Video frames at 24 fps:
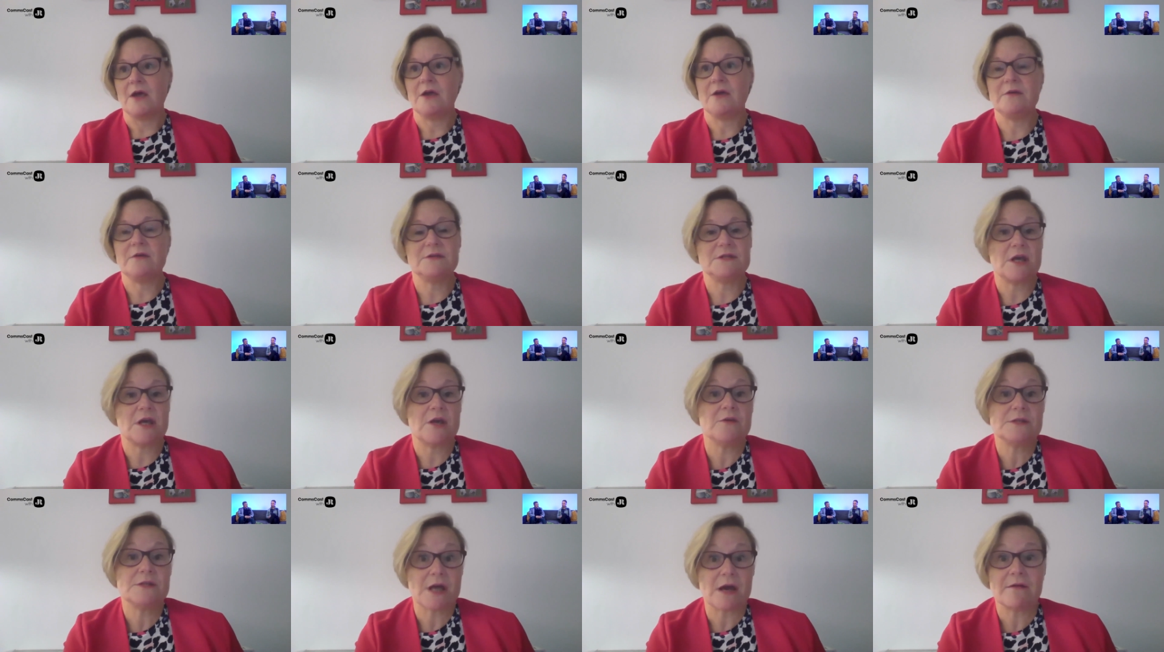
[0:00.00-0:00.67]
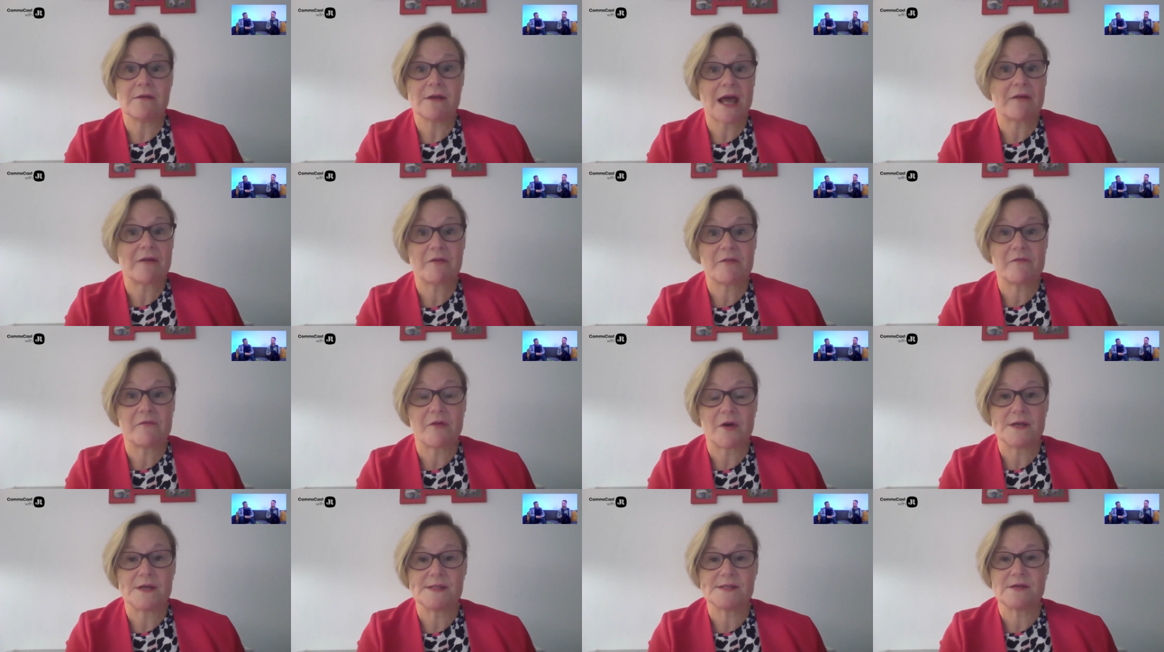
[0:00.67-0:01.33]
who don't have a
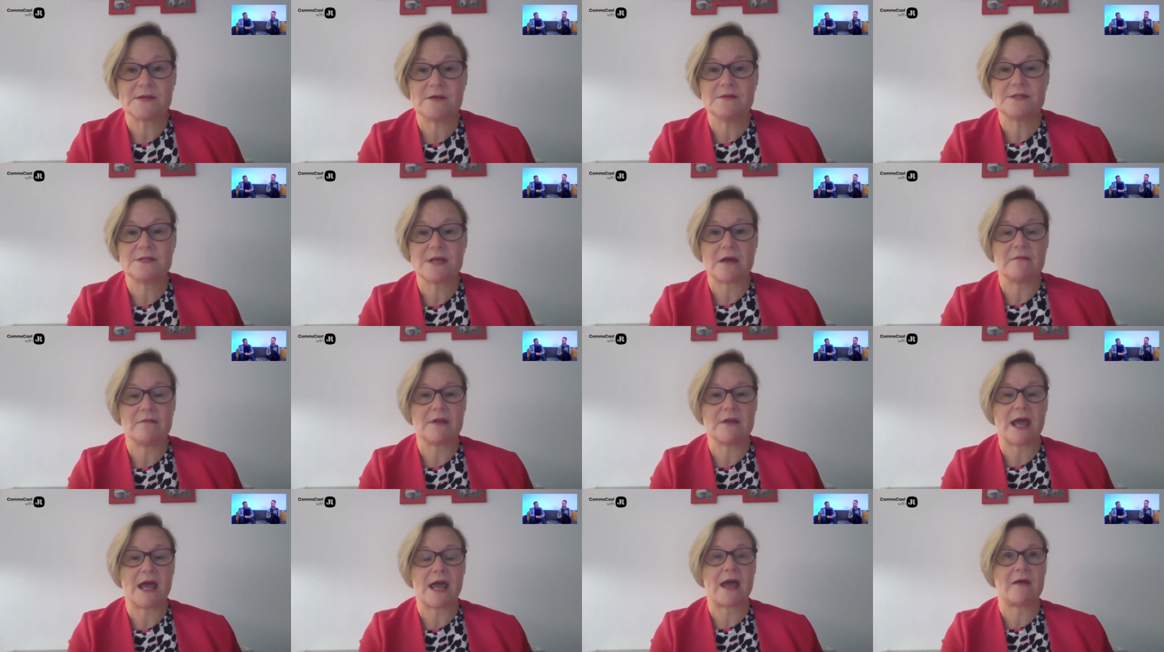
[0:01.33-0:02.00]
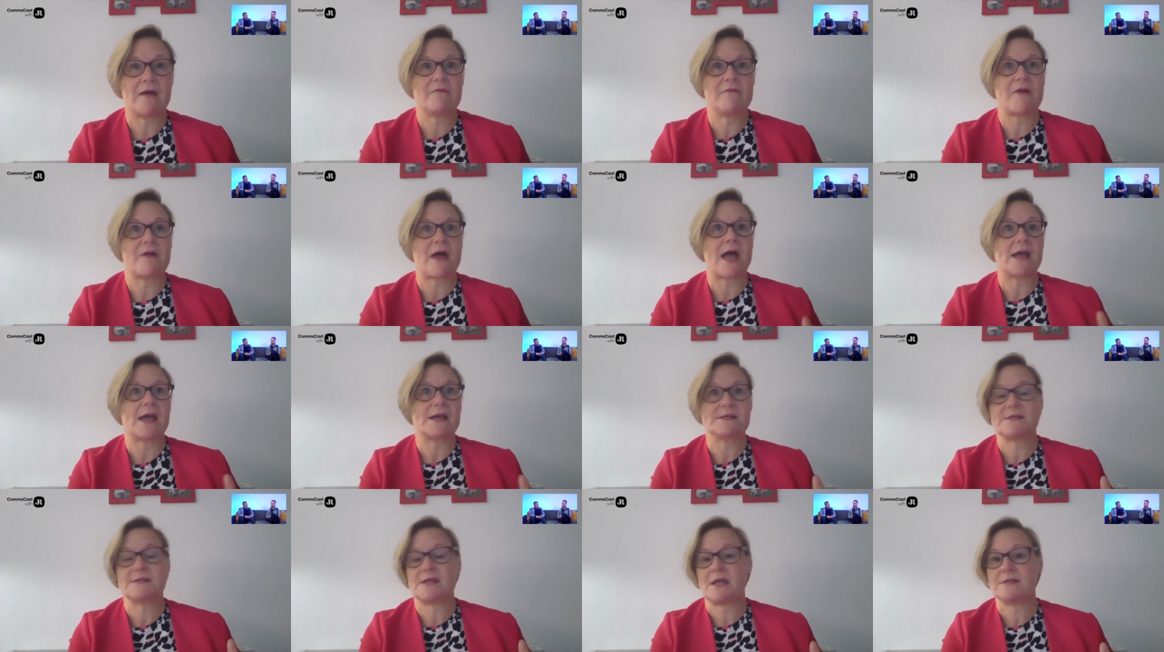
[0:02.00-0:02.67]
voice, who don't have
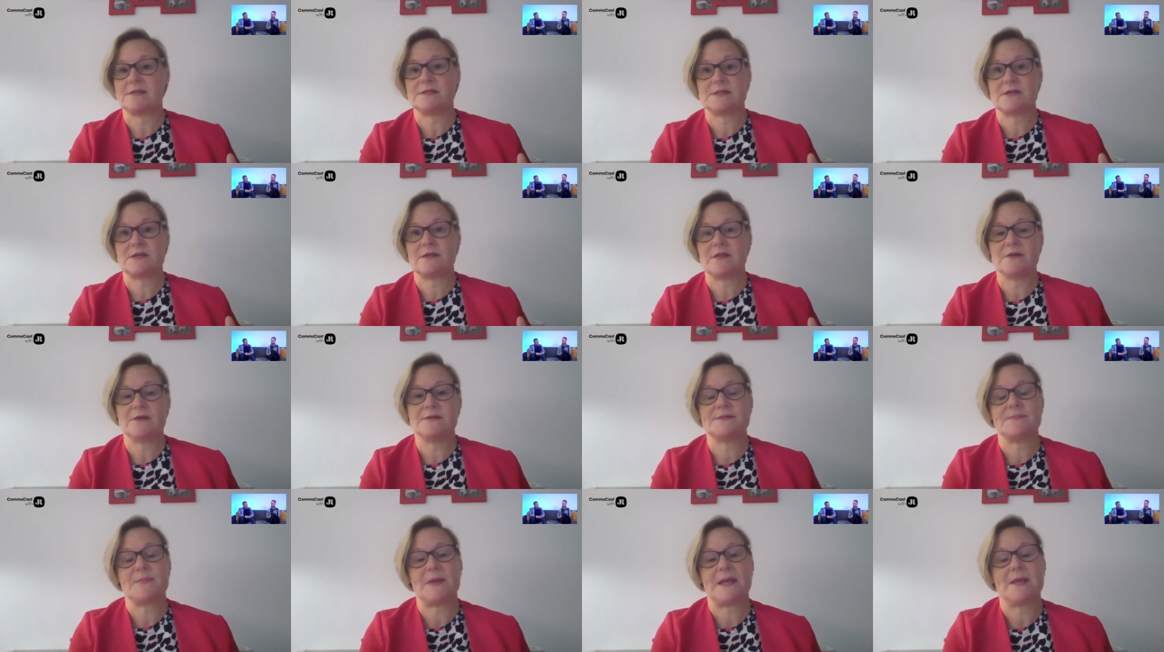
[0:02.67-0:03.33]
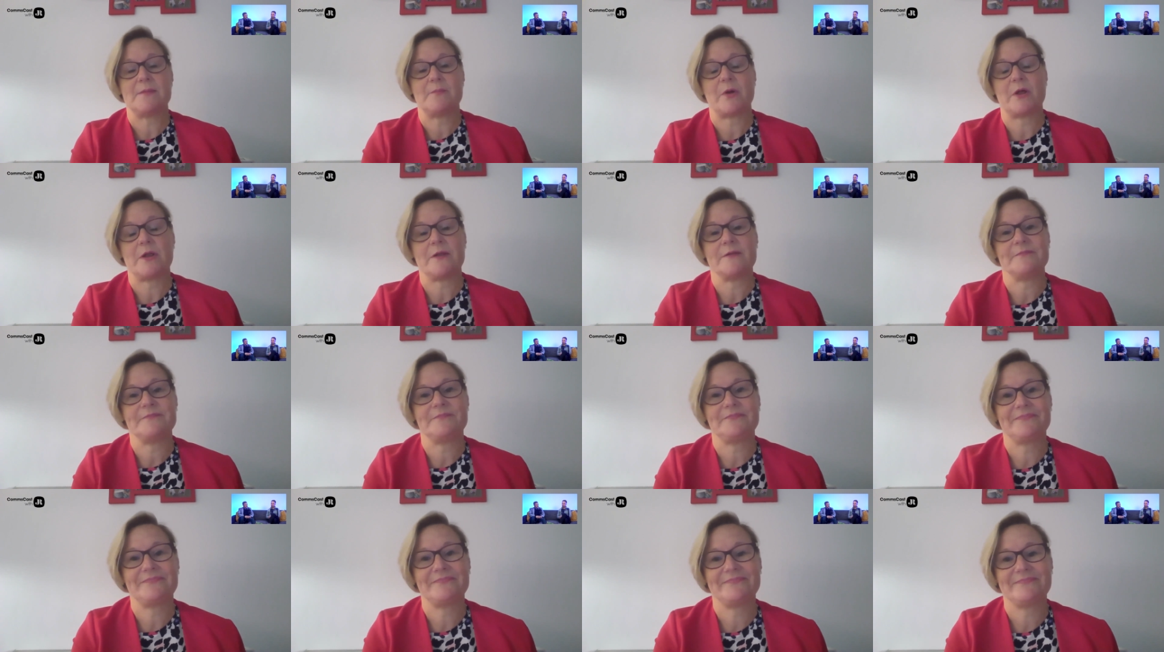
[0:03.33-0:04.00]
access to those
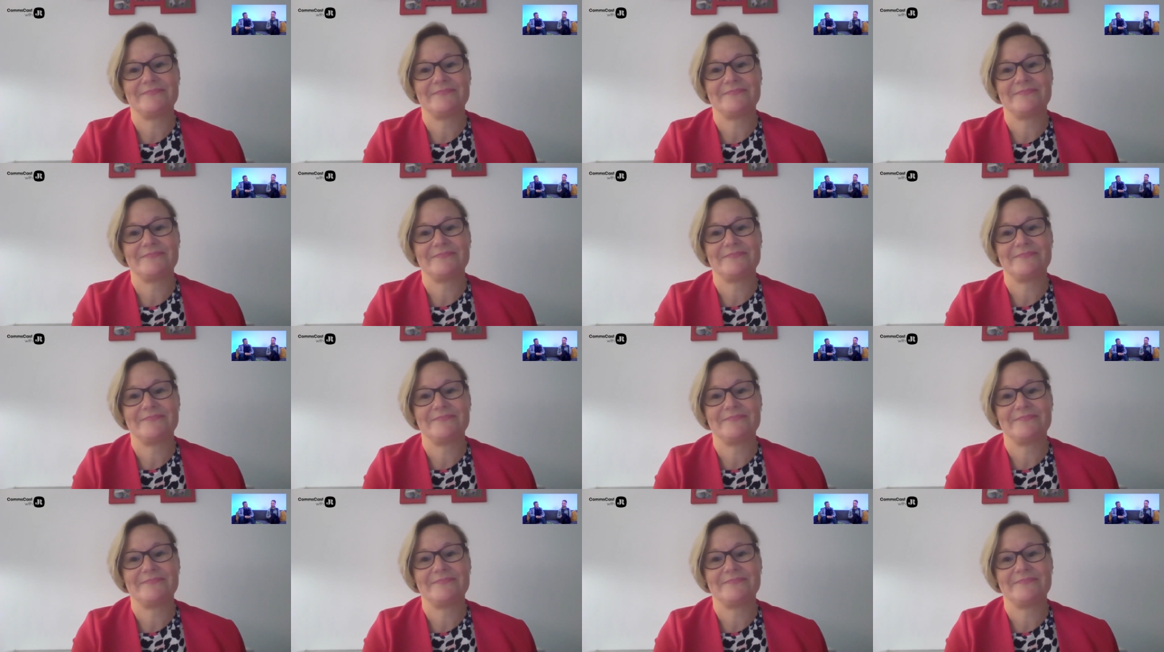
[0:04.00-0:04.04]
people.